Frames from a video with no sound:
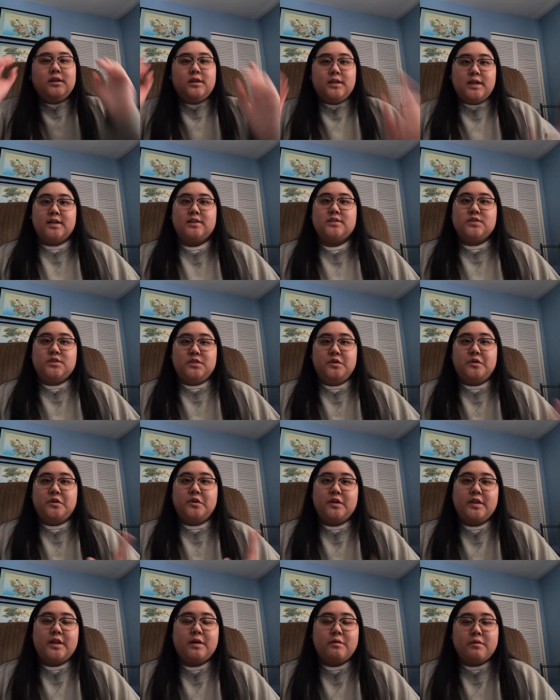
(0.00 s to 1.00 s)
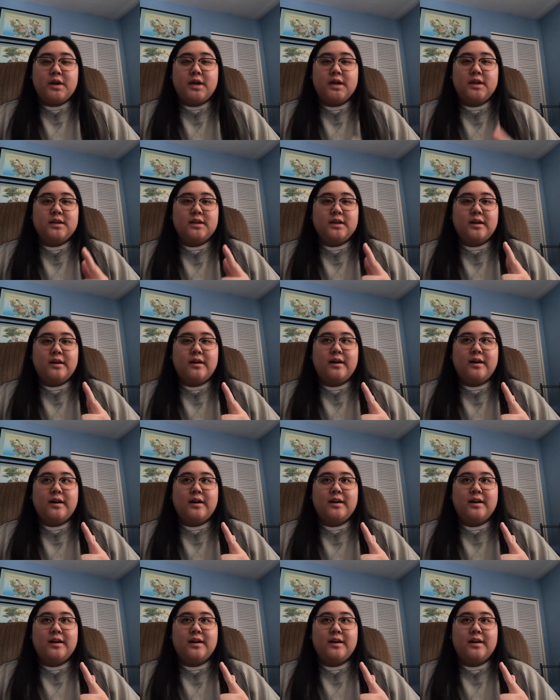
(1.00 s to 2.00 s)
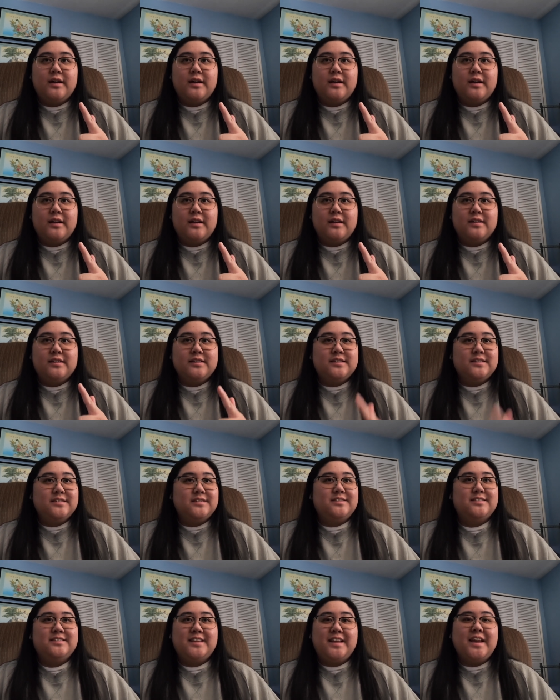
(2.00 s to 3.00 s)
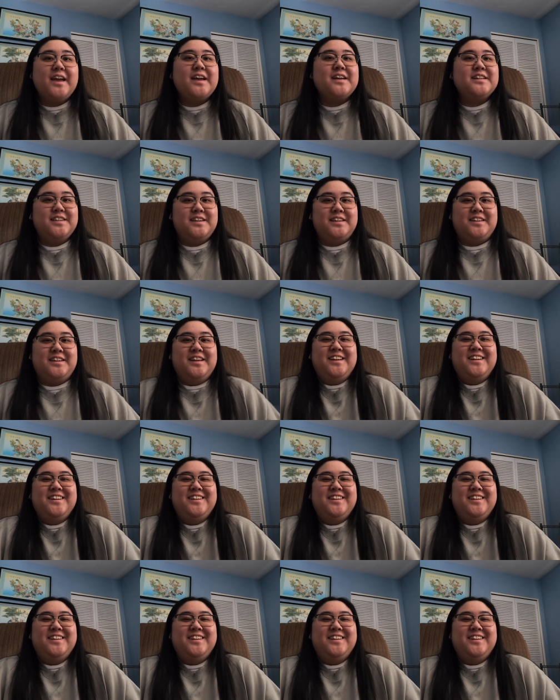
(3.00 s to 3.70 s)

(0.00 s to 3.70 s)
Yes, you heard that right. Uh, day 18.